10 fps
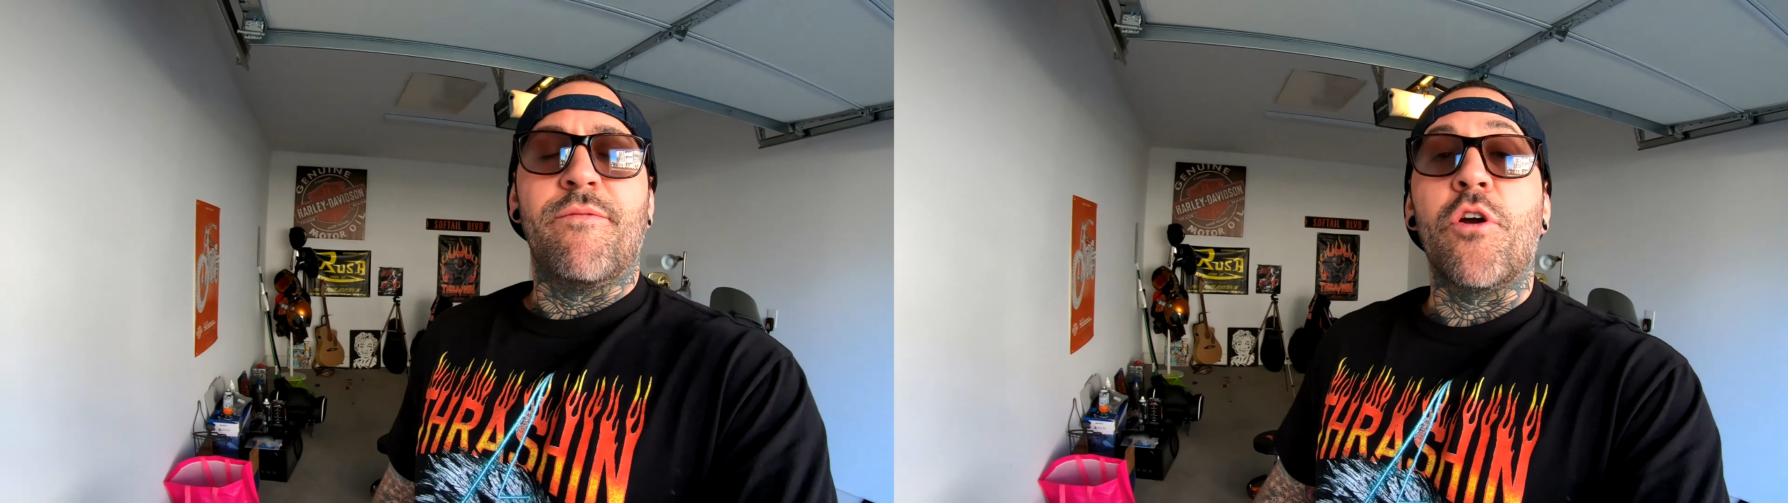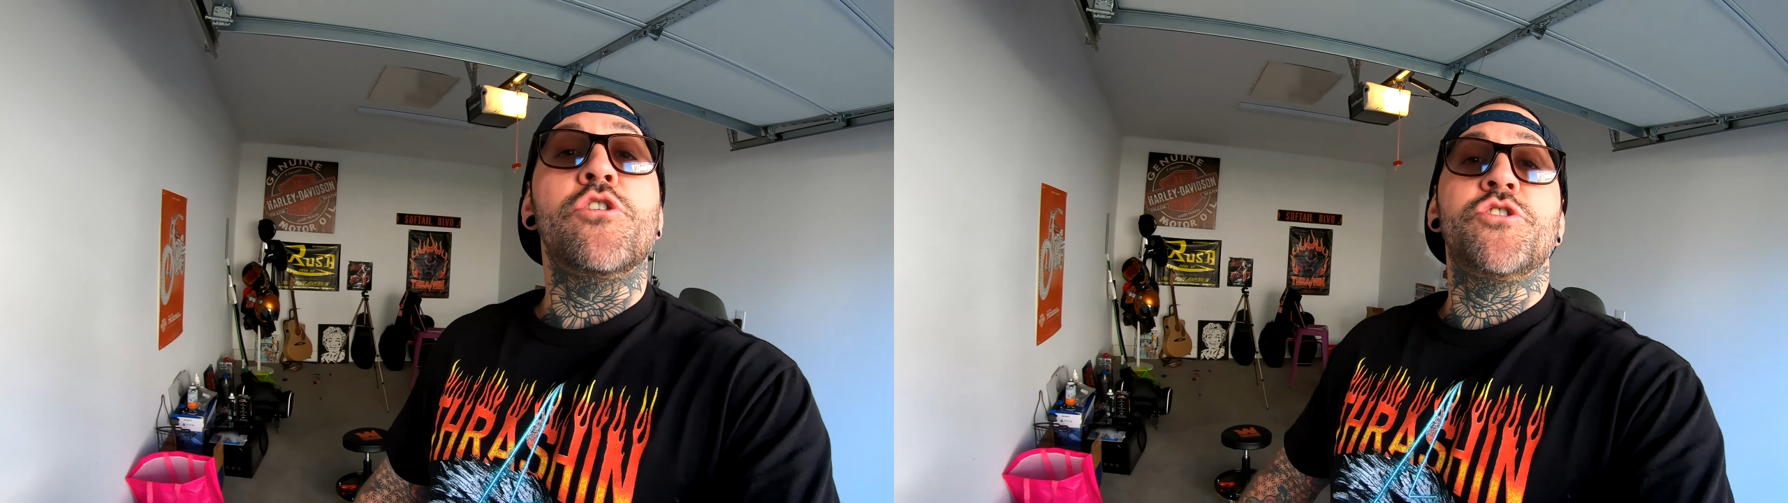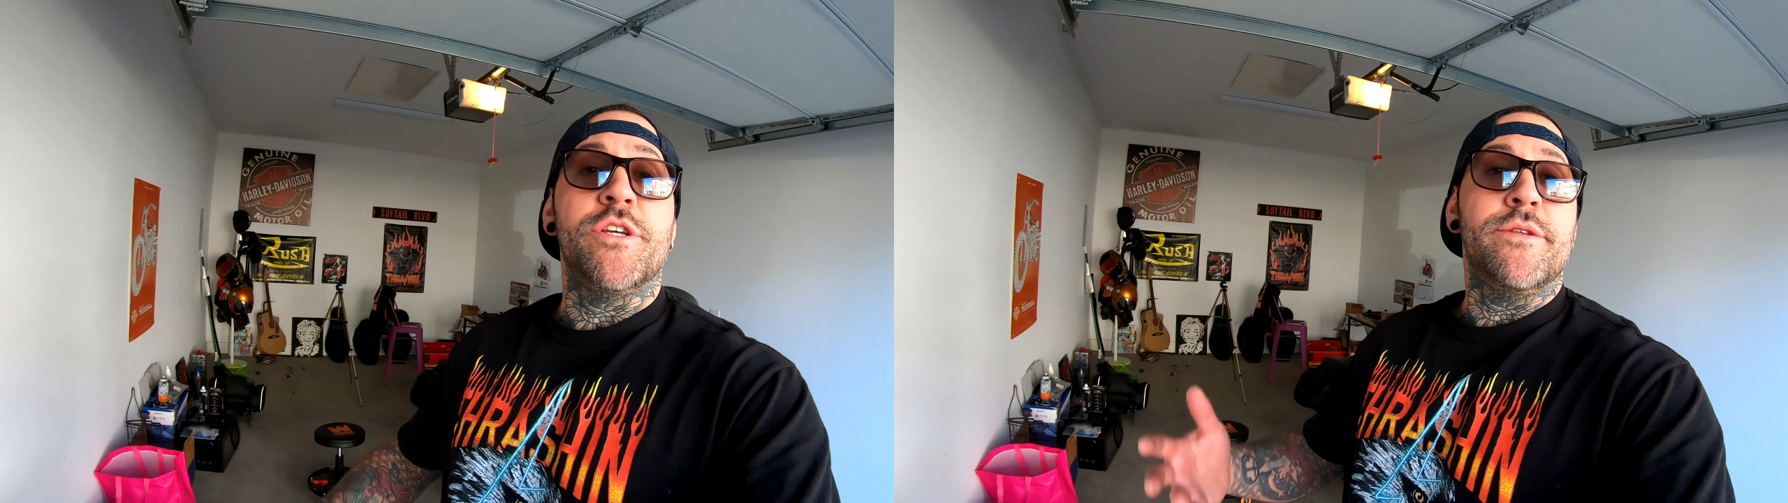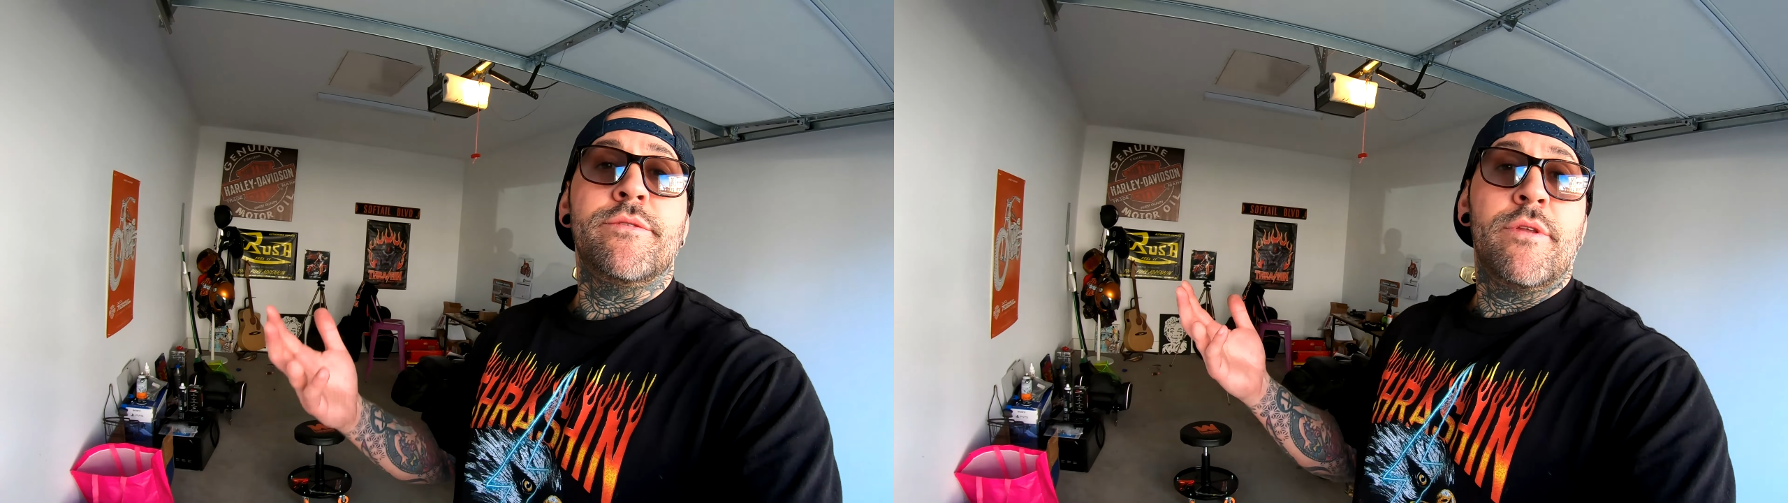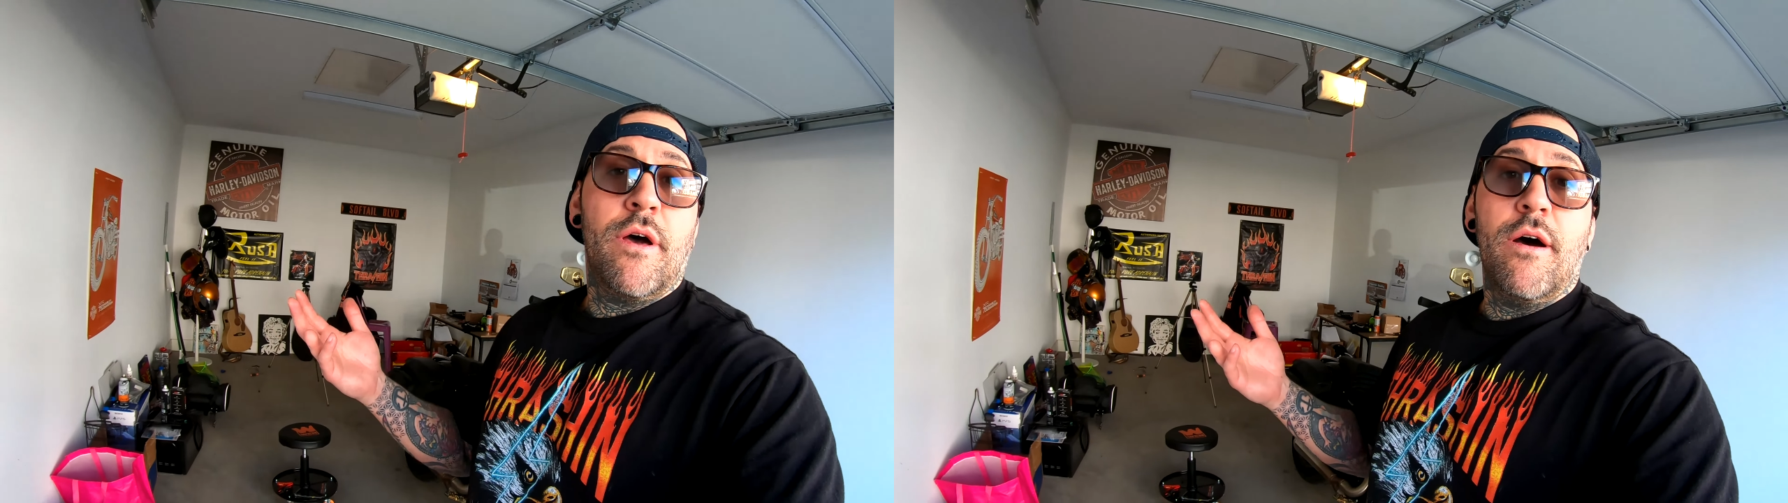version
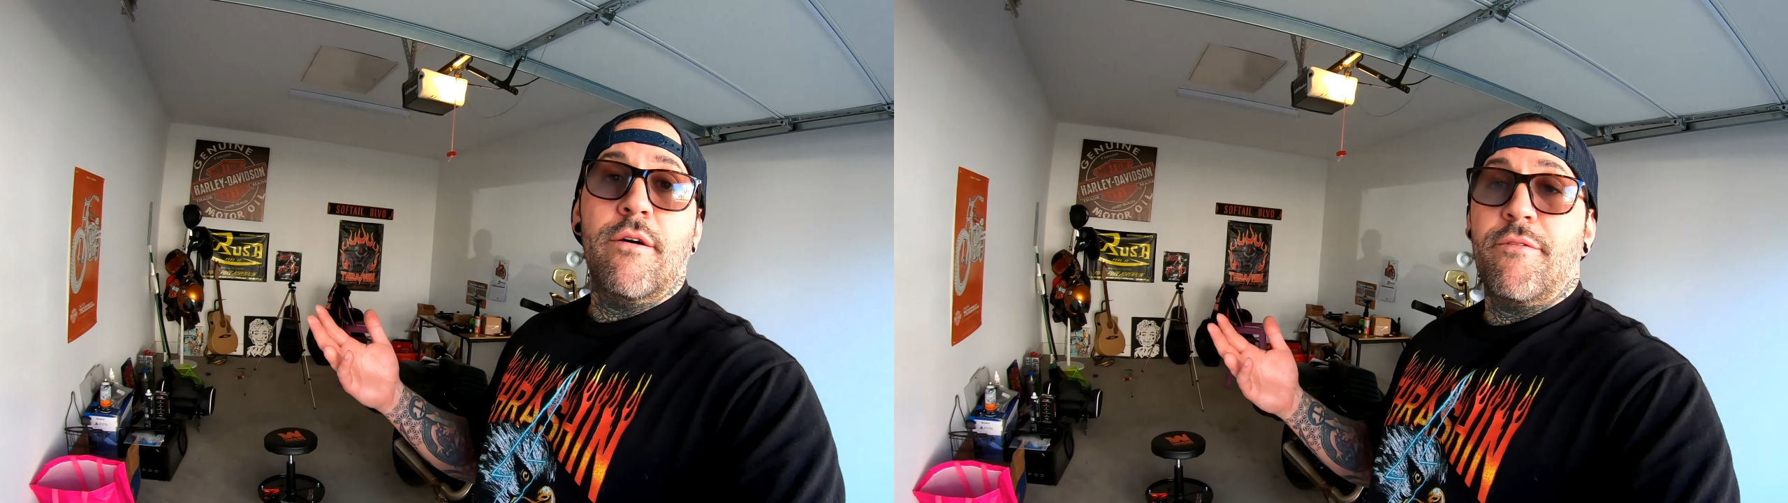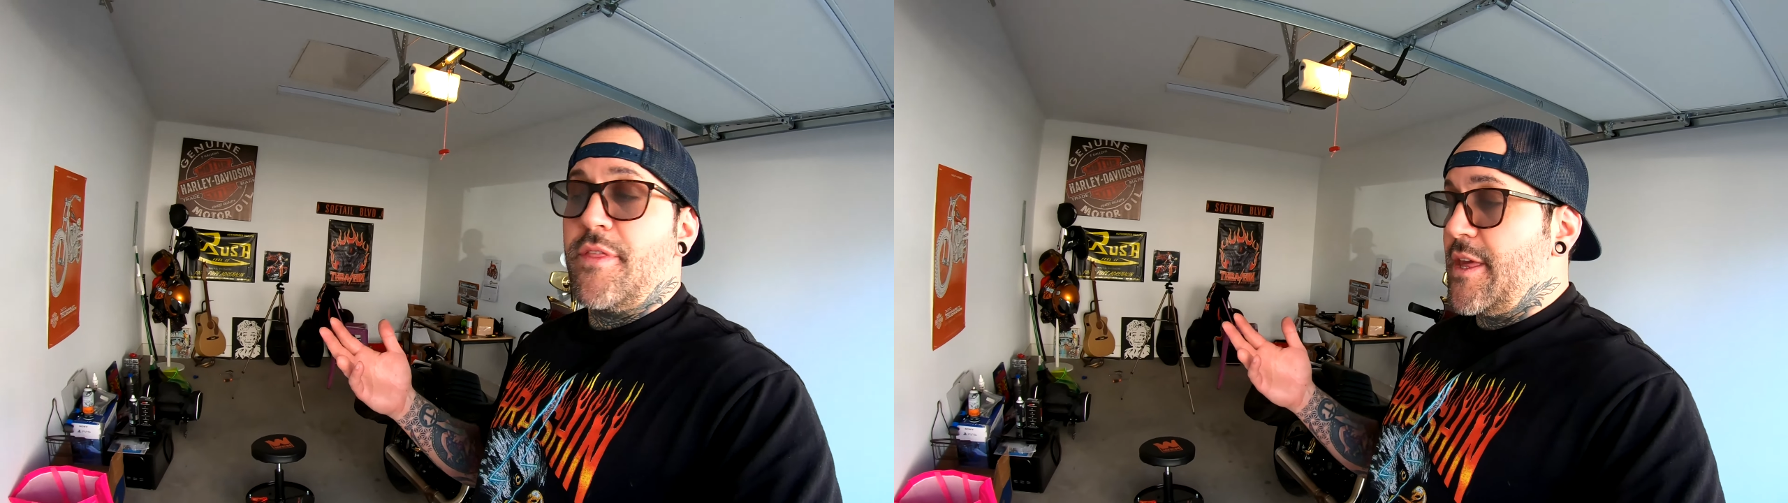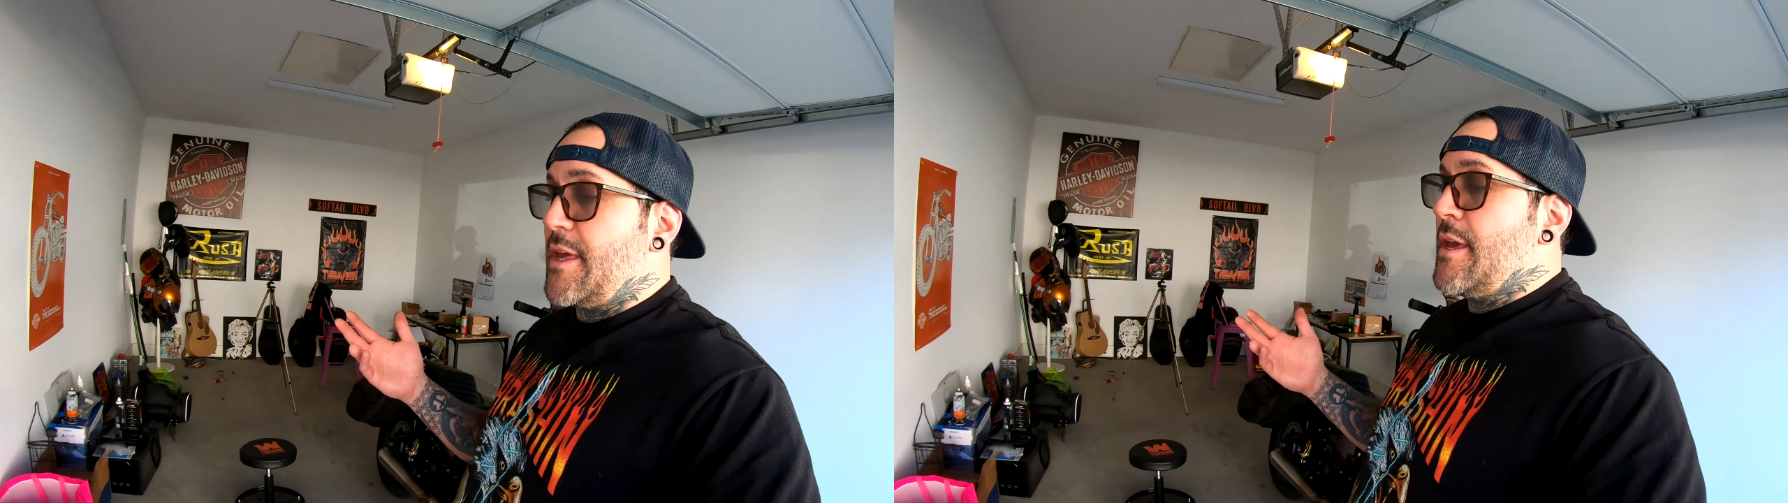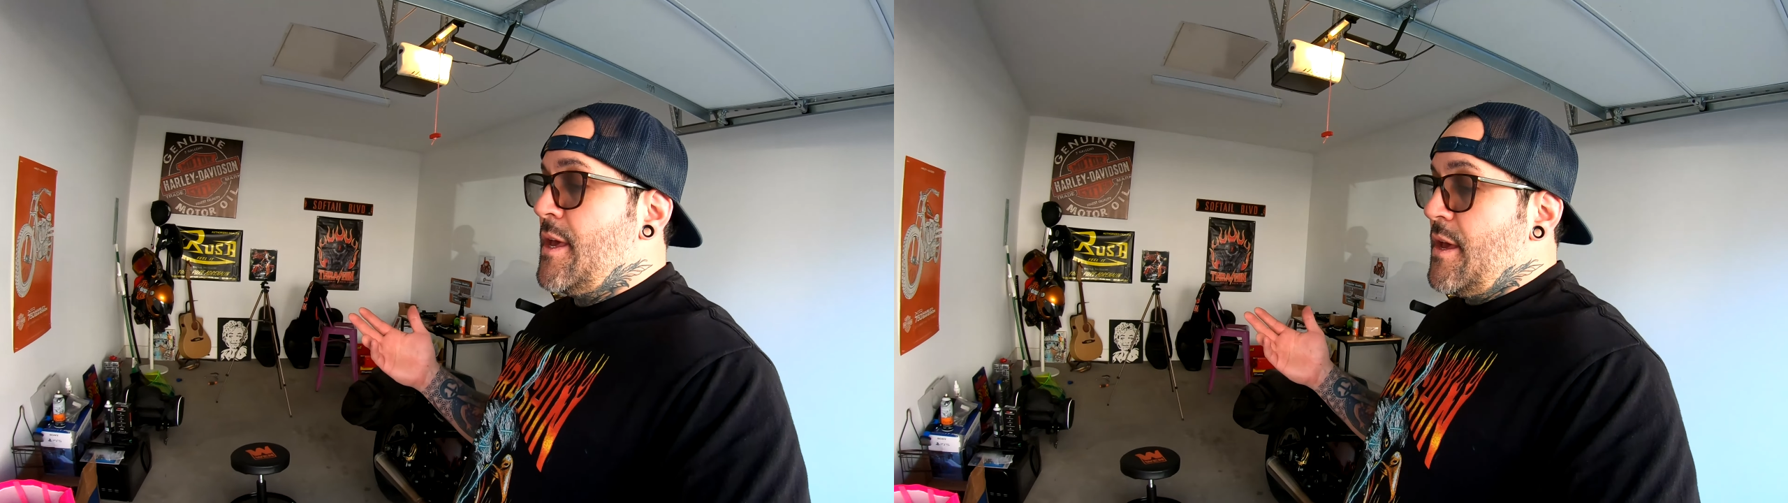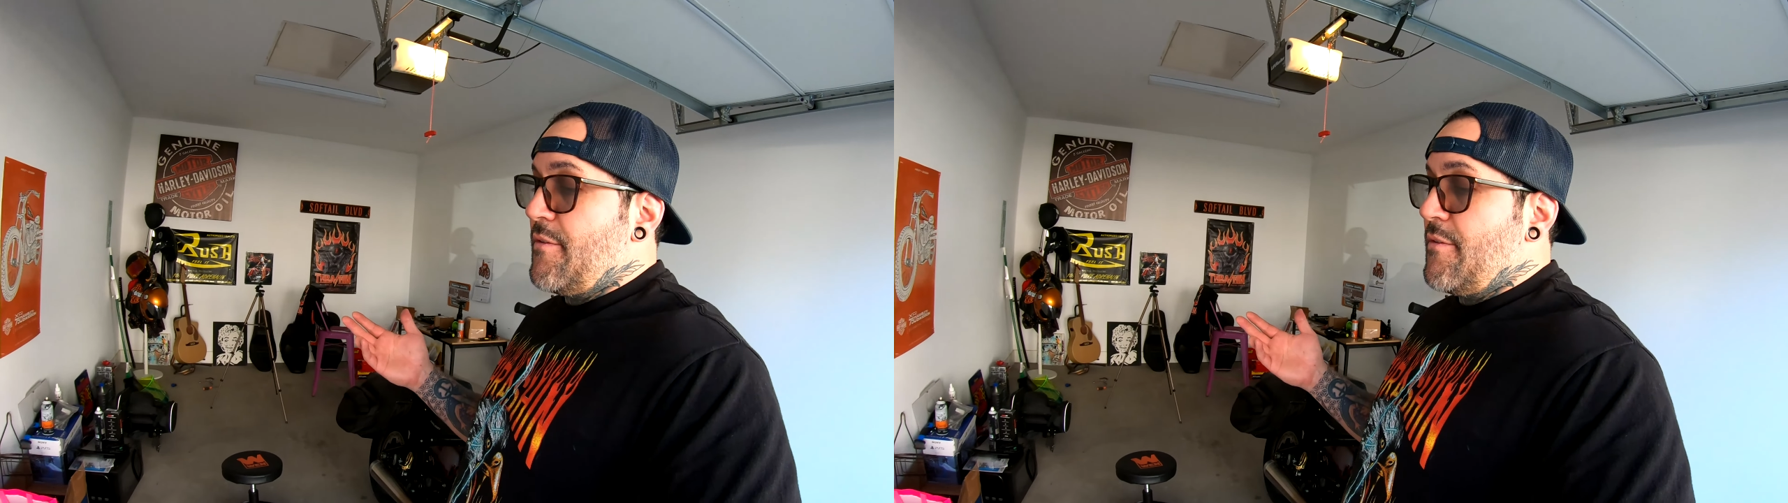of the